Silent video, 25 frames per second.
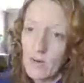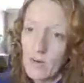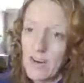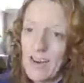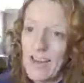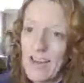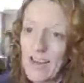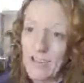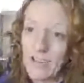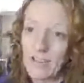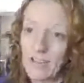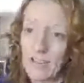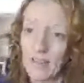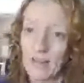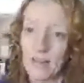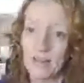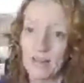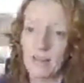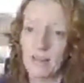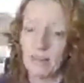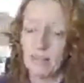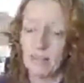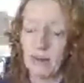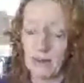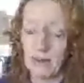Excellent,
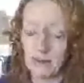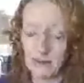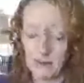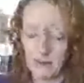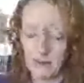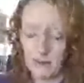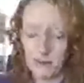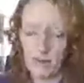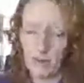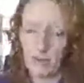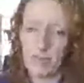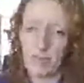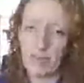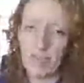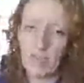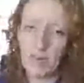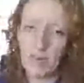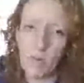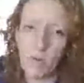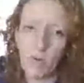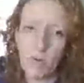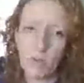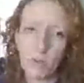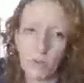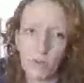Bazza. Don't forget your
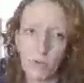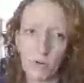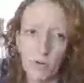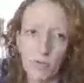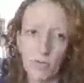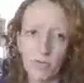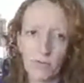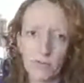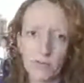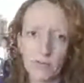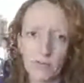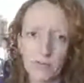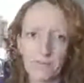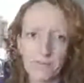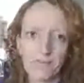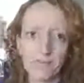waterproofs.